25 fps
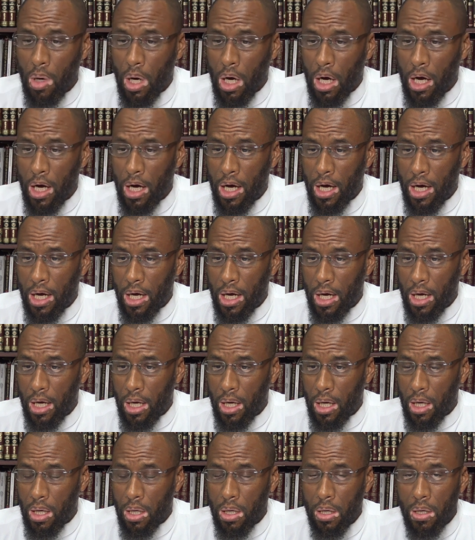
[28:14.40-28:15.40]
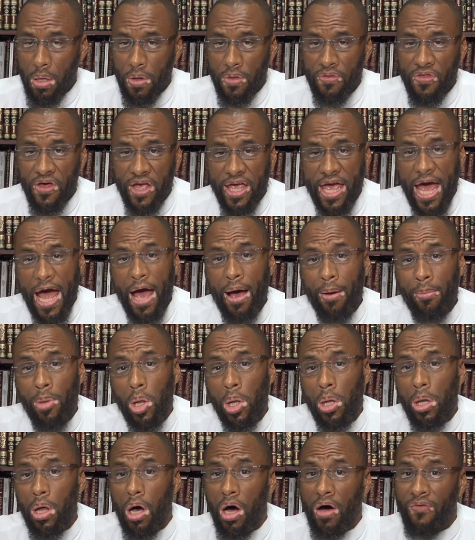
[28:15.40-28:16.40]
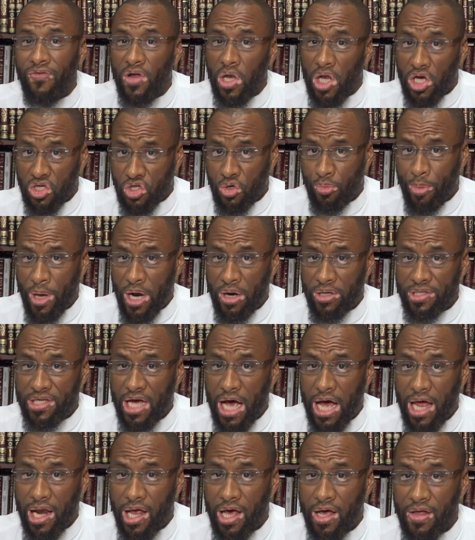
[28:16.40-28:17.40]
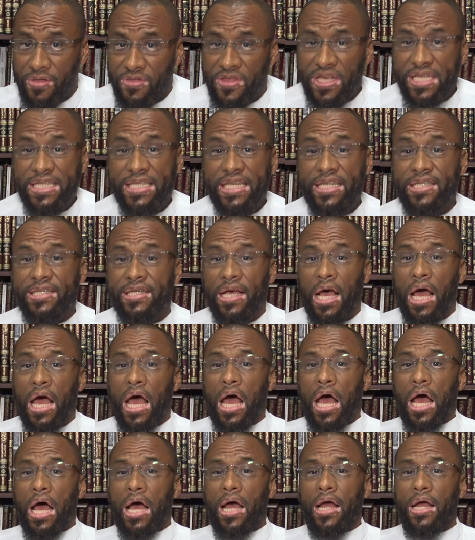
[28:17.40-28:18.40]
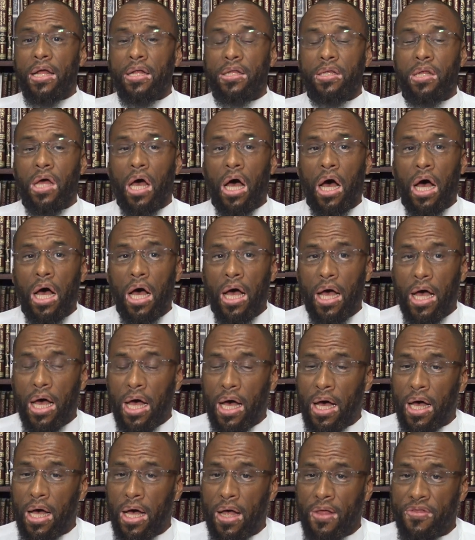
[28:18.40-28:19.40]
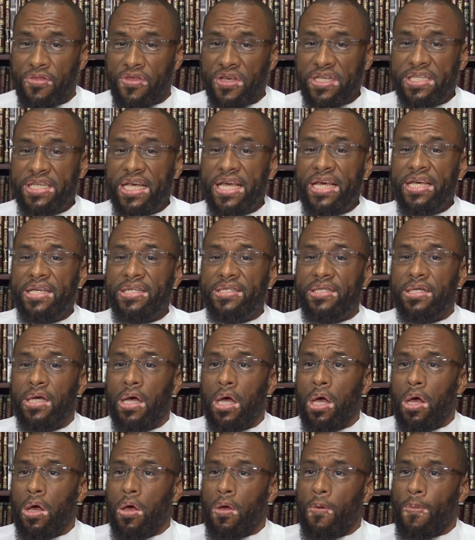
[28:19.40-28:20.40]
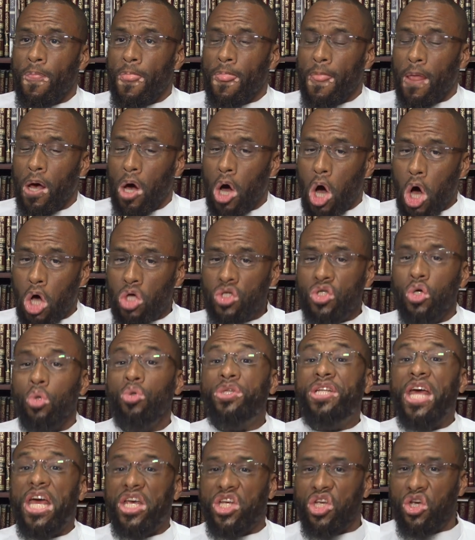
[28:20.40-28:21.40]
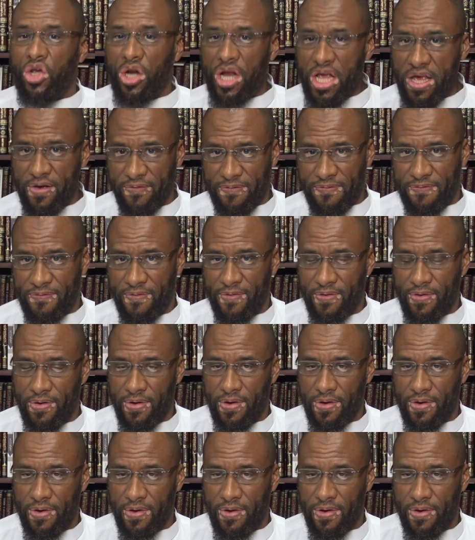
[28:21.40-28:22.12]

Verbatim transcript: uh, the camel of Allah subhanahu wa ta'ala. This is, uh, uh, this is also tashrif.